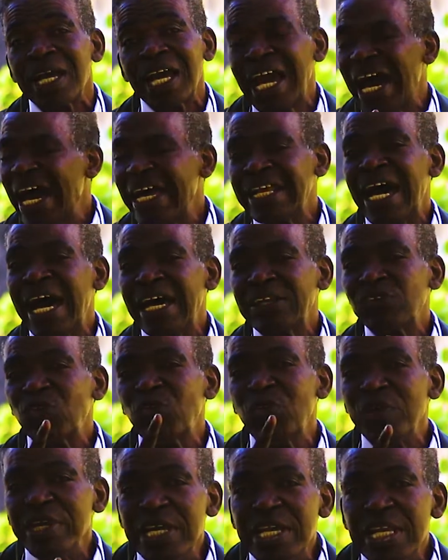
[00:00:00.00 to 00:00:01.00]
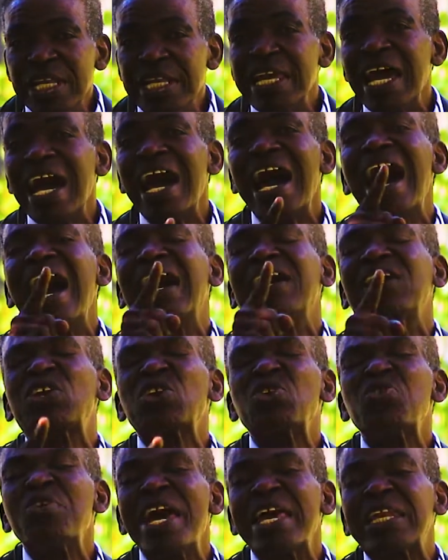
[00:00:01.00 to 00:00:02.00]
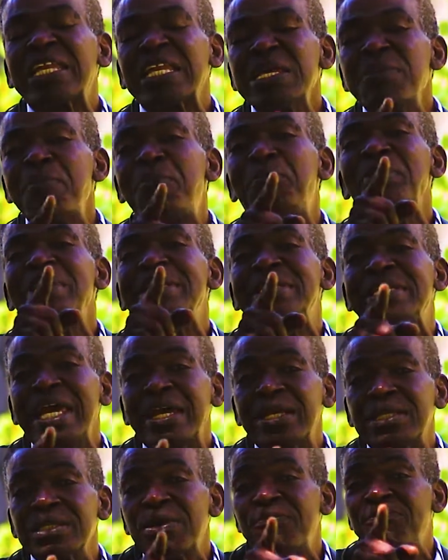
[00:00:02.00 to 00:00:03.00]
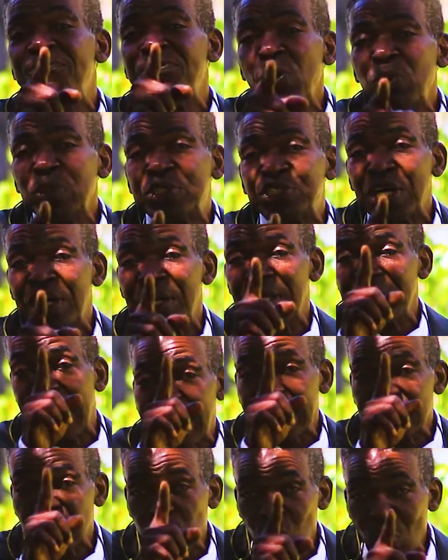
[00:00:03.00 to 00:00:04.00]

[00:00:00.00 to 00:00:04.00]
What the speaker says: cannot really accurately predict the future. That's